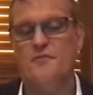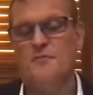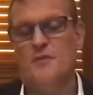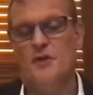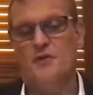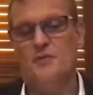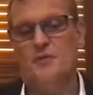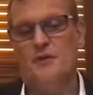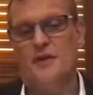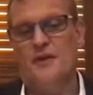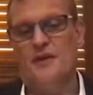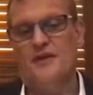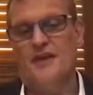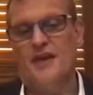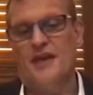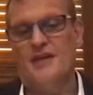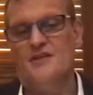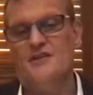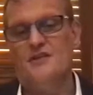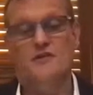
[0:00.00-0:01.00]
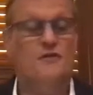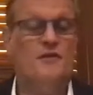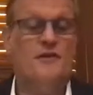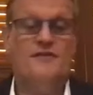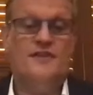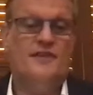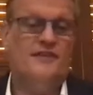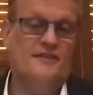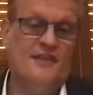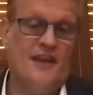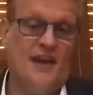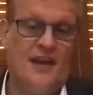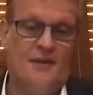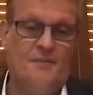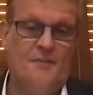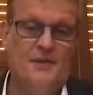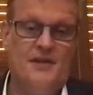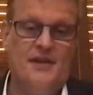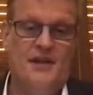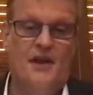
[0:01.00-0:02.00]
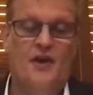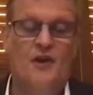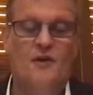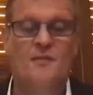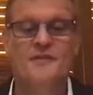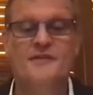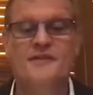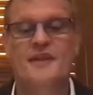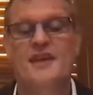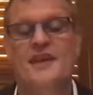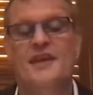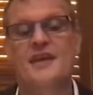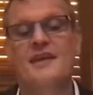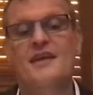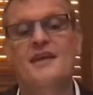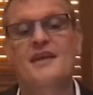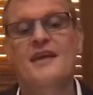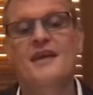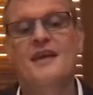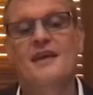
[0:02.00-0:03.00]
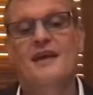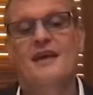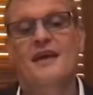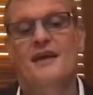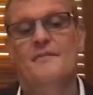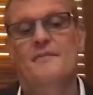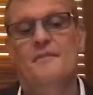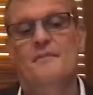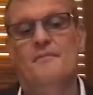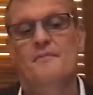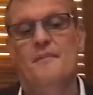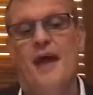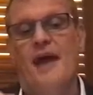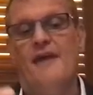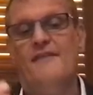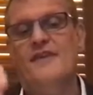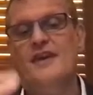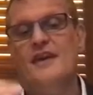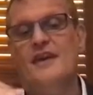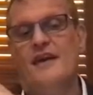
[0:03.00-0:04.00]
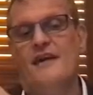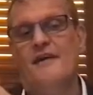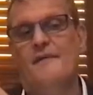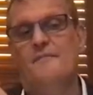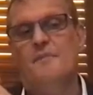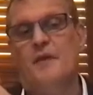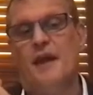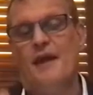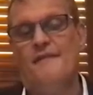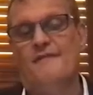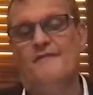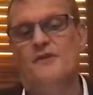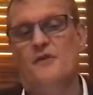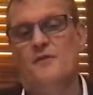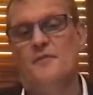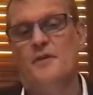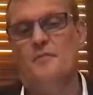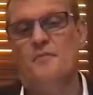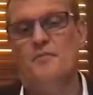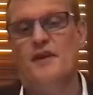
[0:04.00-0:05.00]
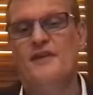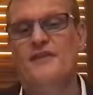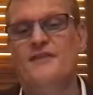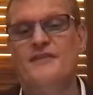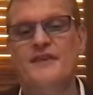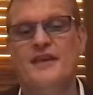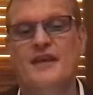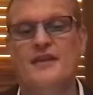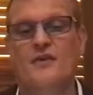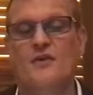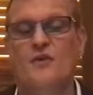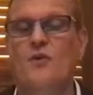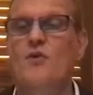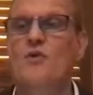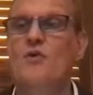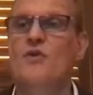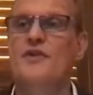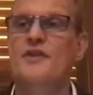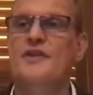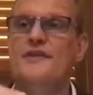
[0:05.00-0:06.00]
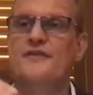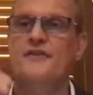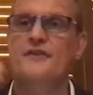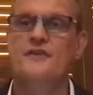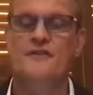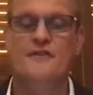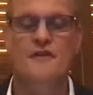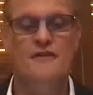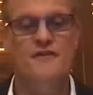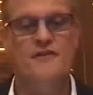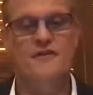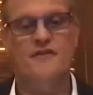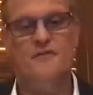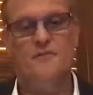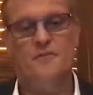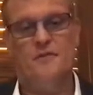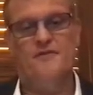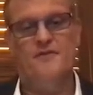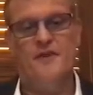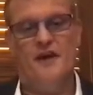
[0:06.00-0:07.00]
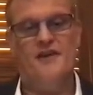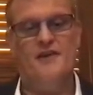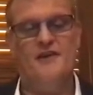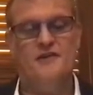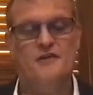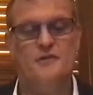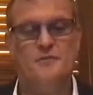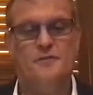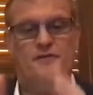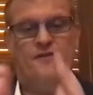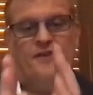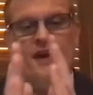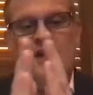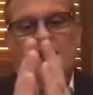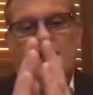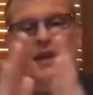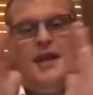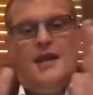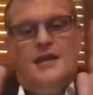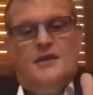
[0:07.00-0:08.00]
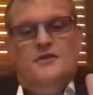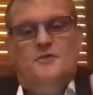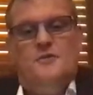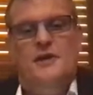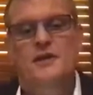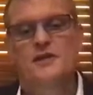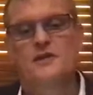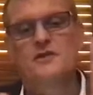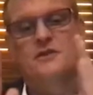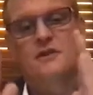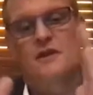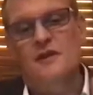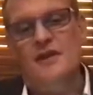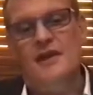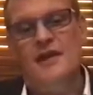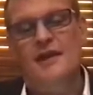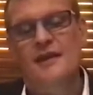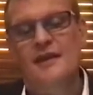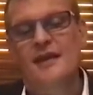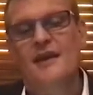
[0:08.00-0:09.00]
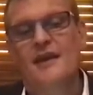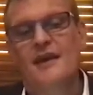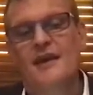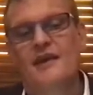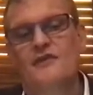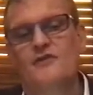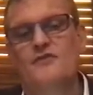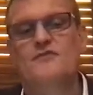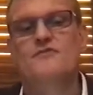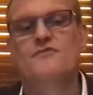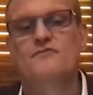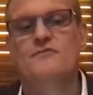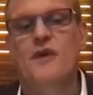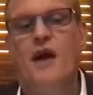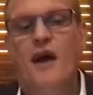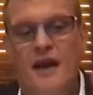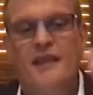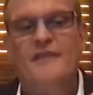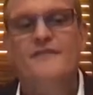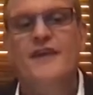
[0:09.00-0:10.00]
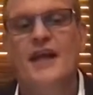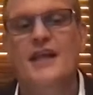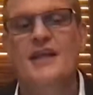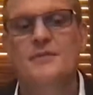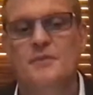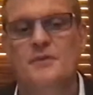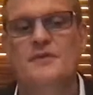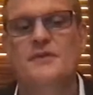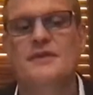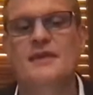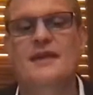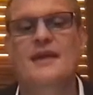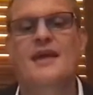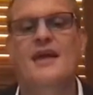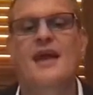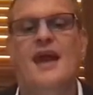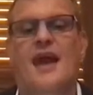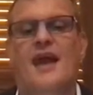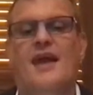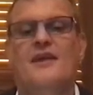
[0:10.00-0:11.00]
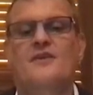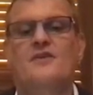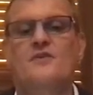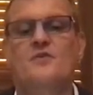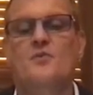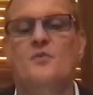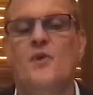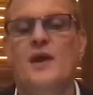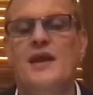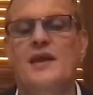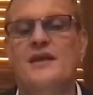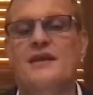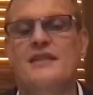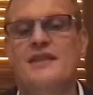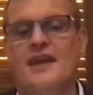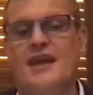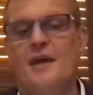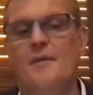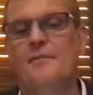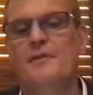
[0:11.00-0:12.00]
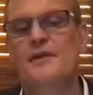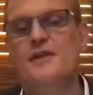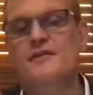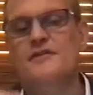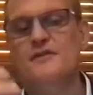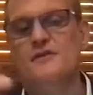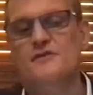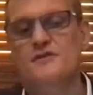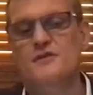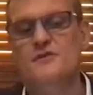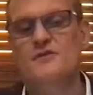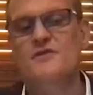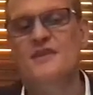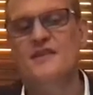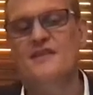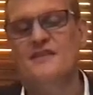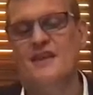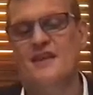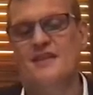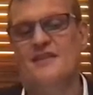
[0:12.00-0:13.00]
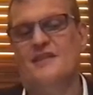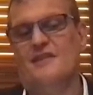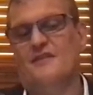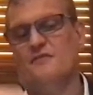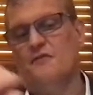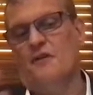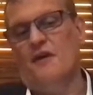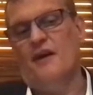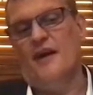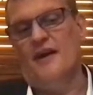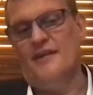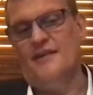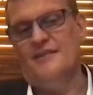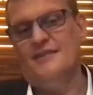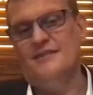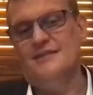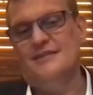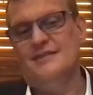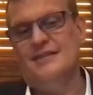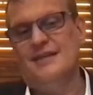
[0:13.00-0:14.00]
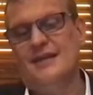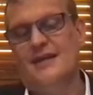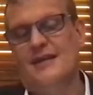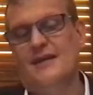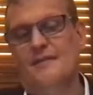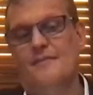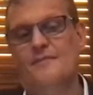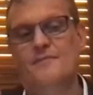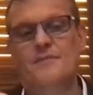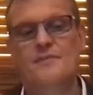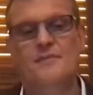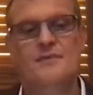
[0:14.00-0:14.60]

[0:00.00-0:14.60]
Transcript: multiple locations or even start up in their home city, um, having a platform that brings together all the different services providers to provide an end to -end journey is highly valuable. And when the companies that do this get this right, um,